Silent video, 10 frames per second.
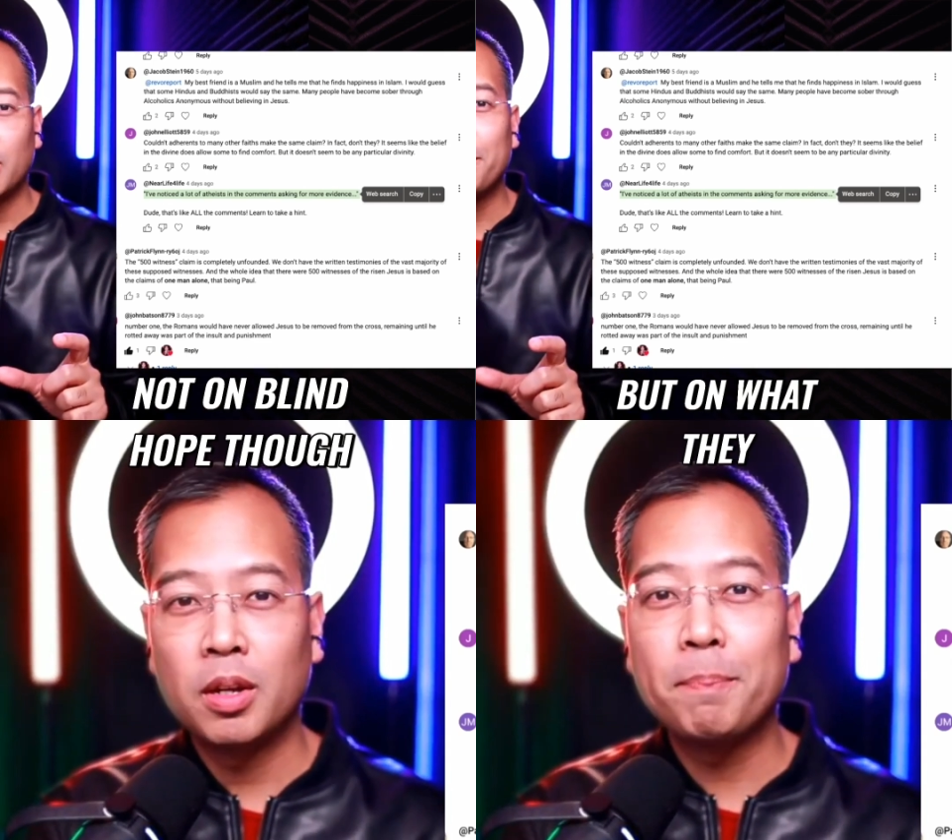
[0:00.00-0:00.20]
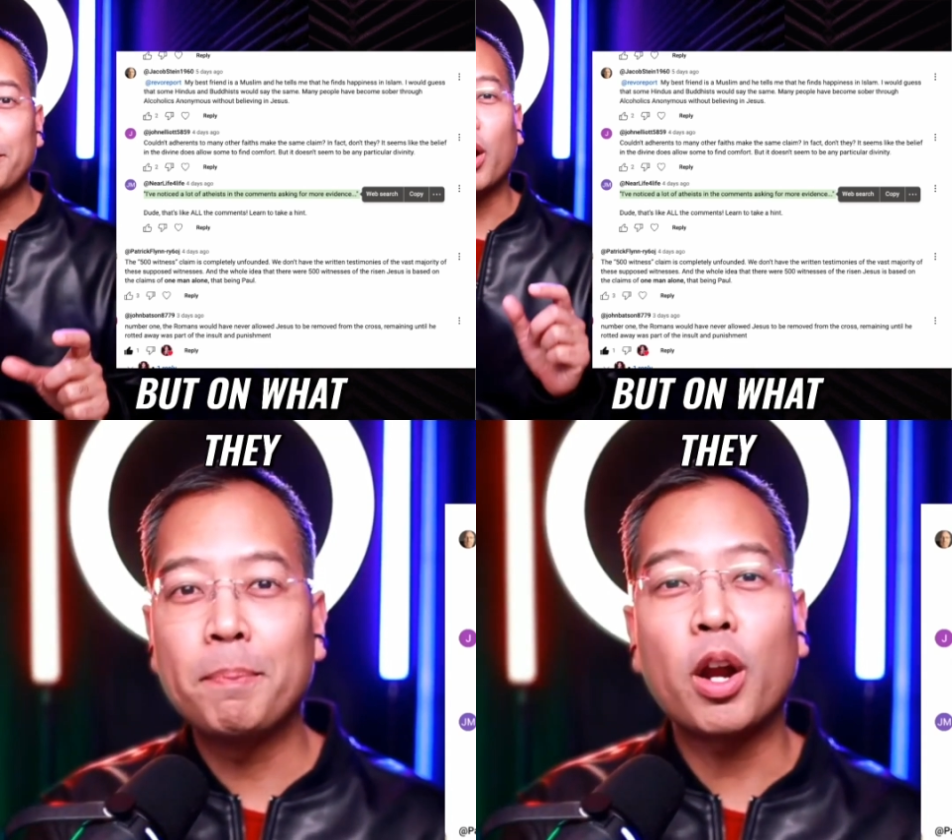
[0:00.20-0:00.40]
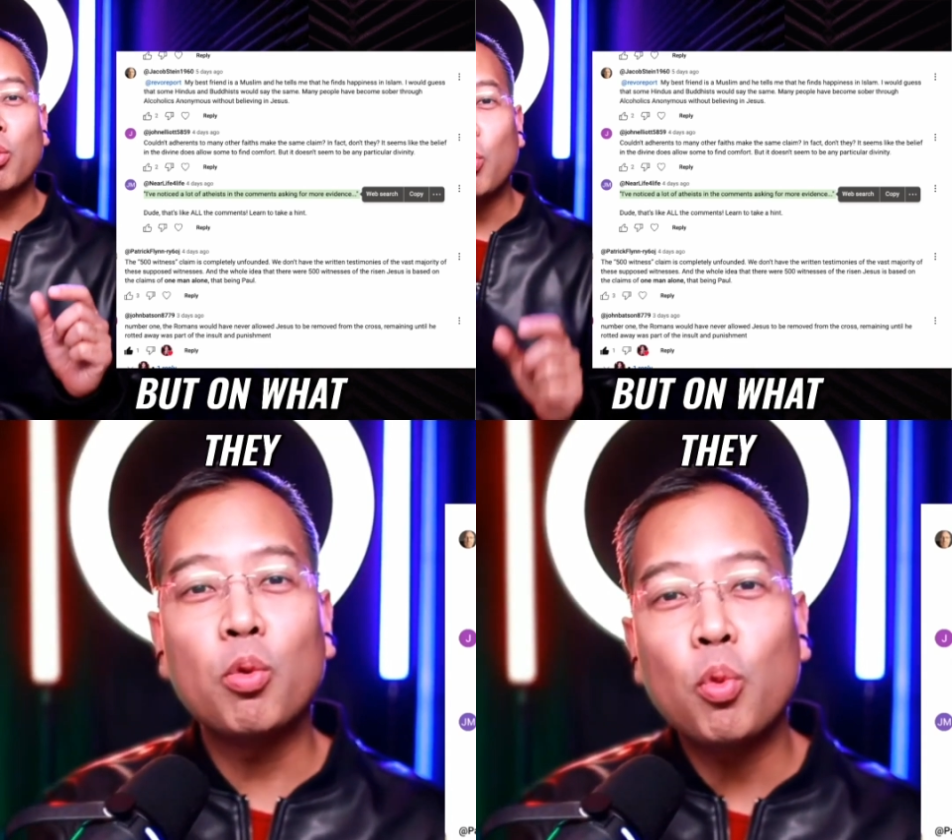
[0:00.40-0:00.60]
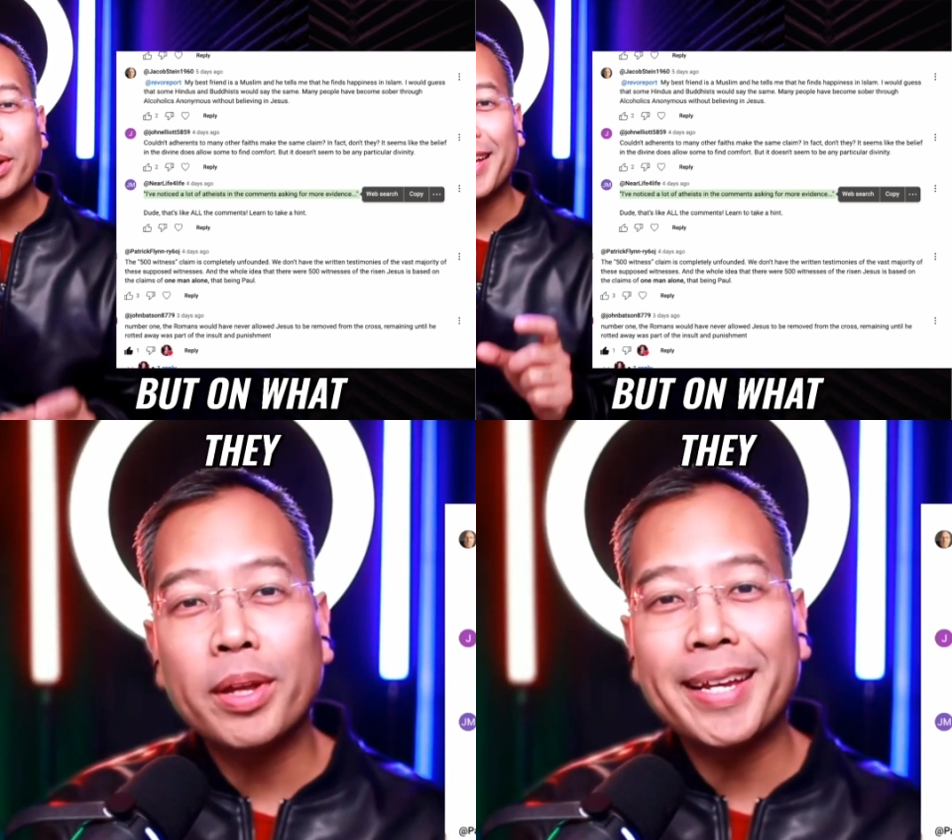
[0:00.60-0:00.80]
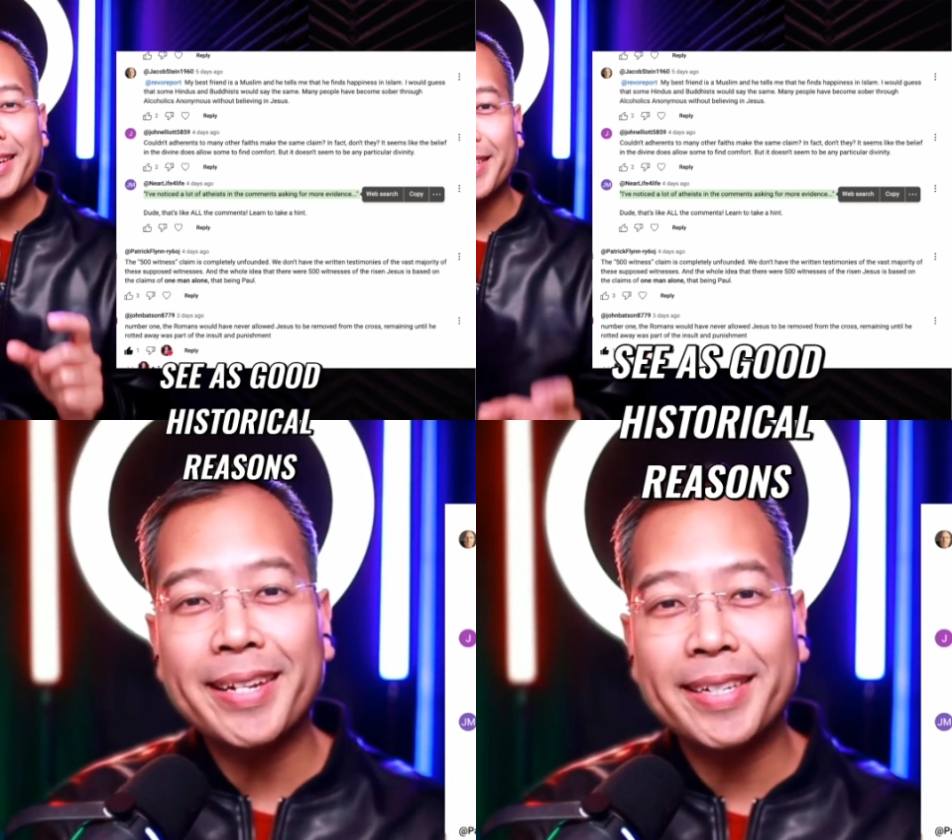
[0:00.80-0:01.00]
but on what they
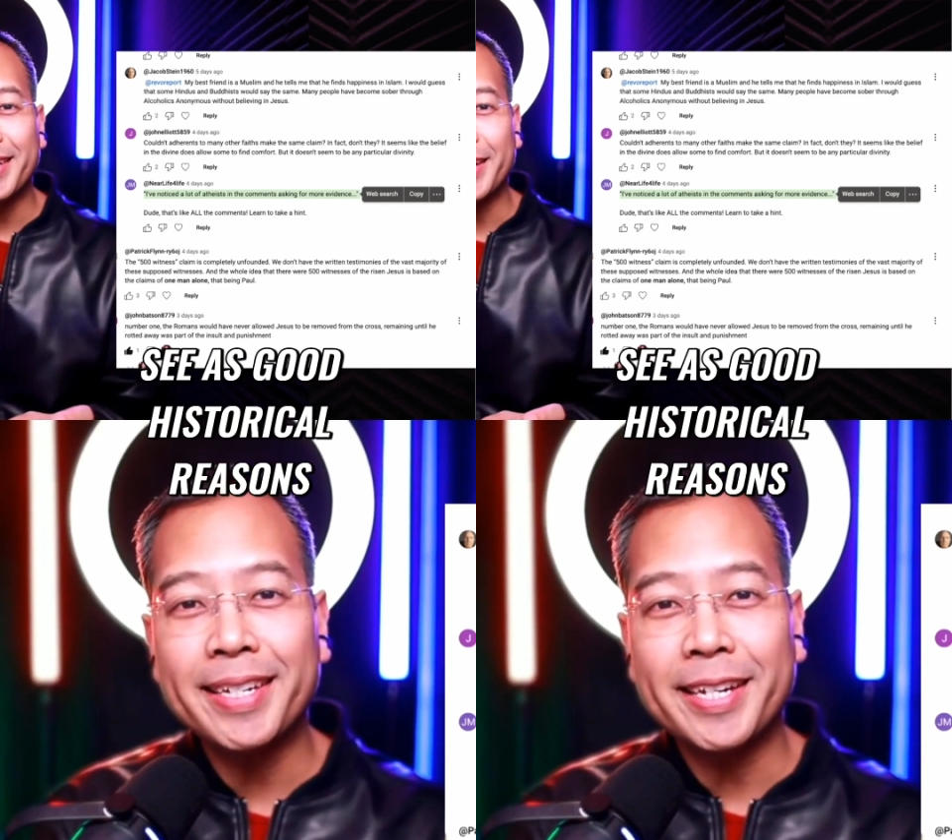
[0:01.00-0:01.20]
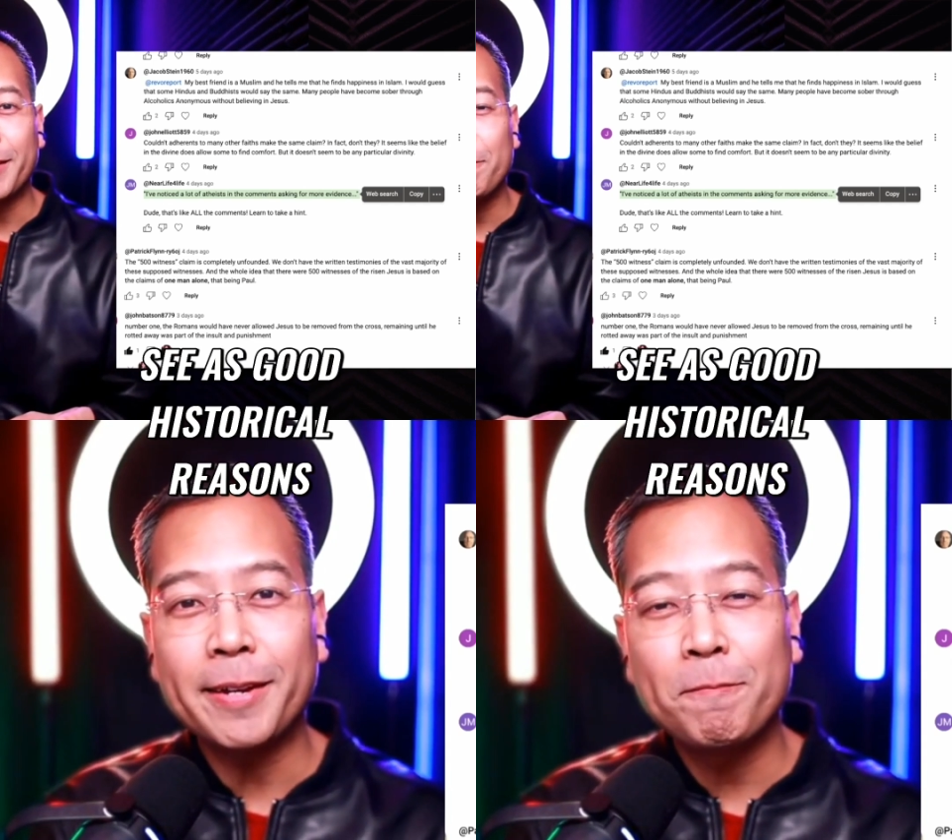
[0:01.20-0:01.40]
see